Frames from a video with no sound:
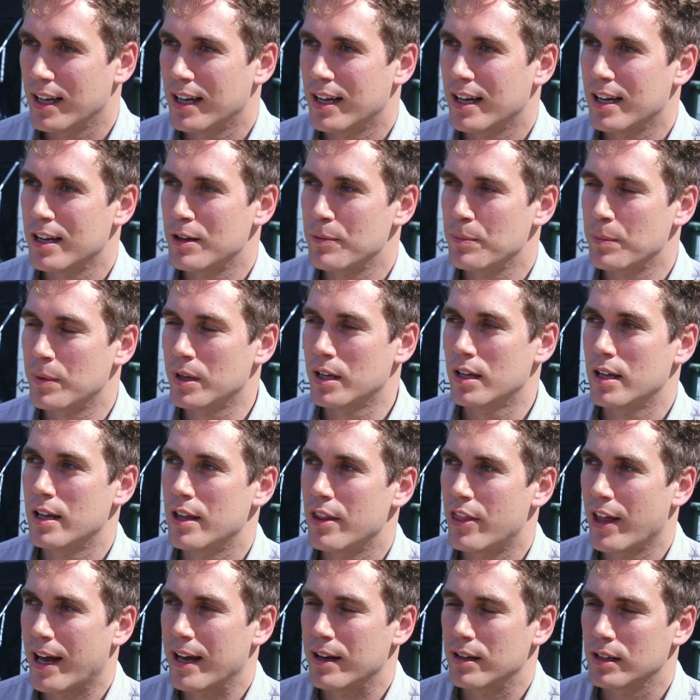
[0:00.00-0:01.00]

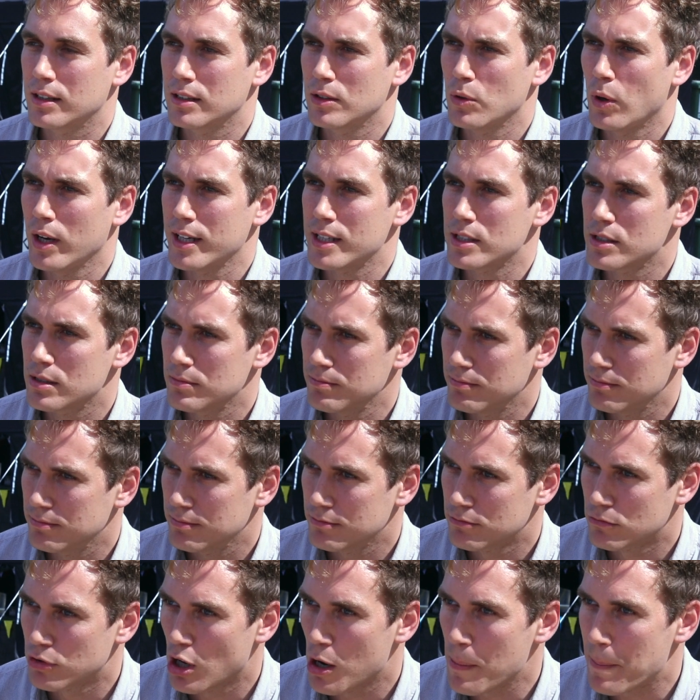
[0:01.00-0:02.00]
that quite
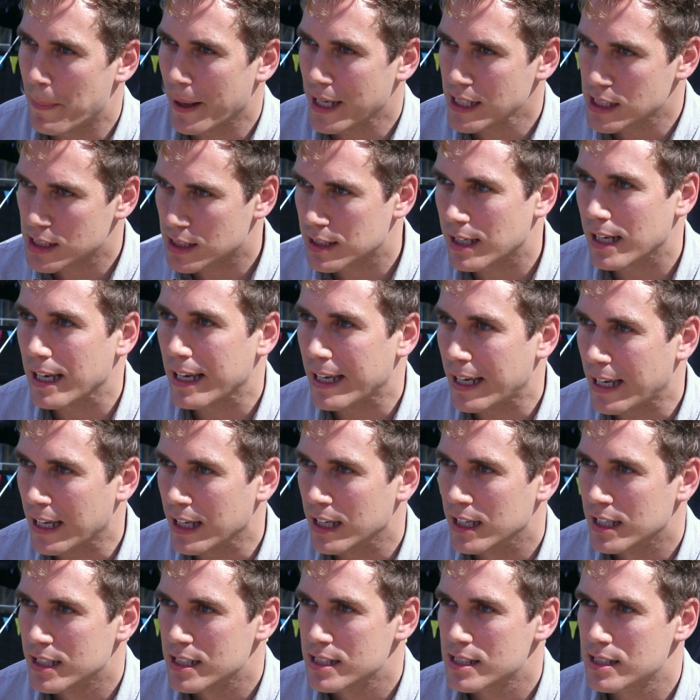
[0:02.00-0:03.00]

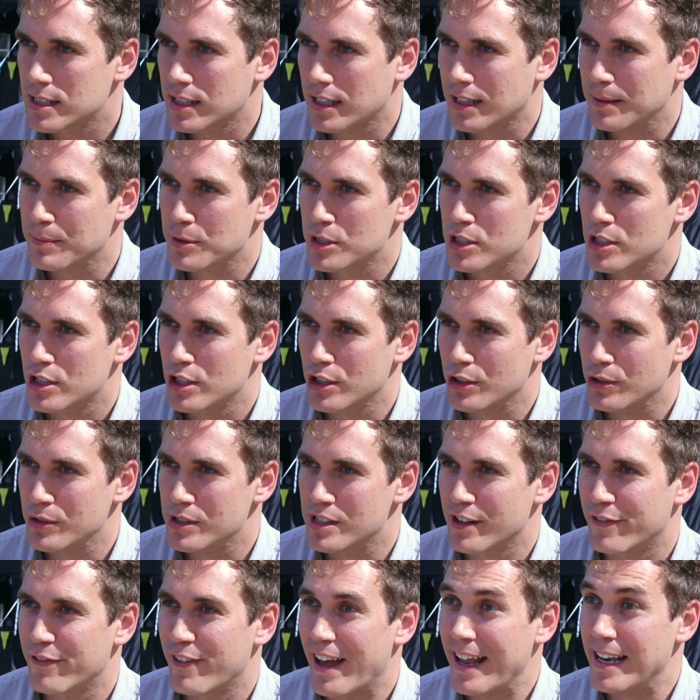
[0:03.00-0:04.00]
robustly seemed to
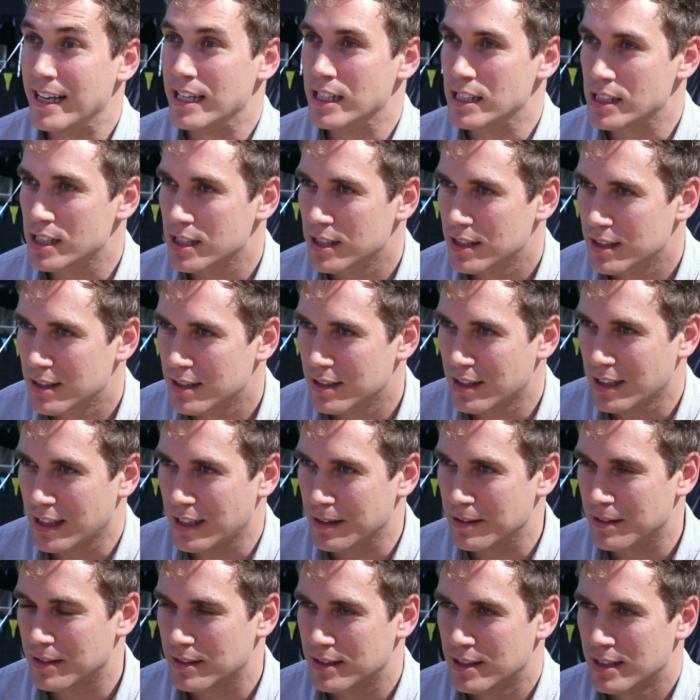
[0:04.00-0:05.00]
defend
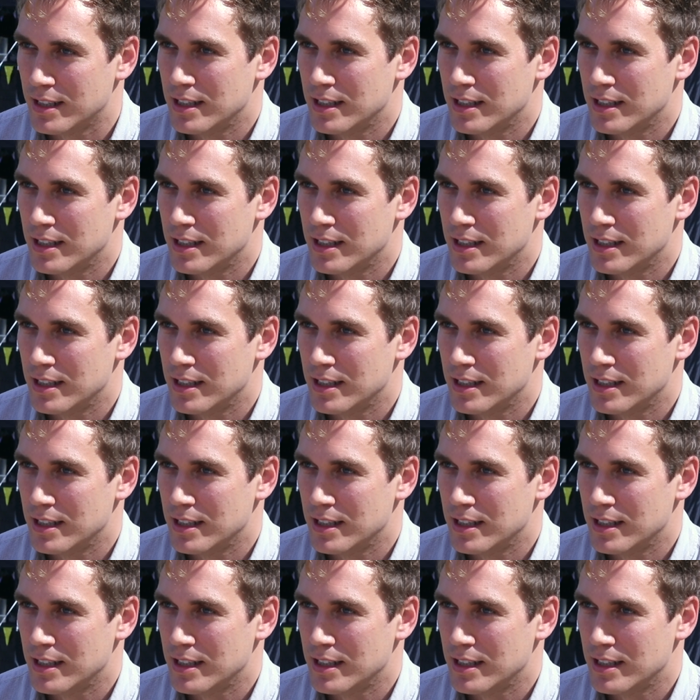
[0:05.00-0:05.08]
the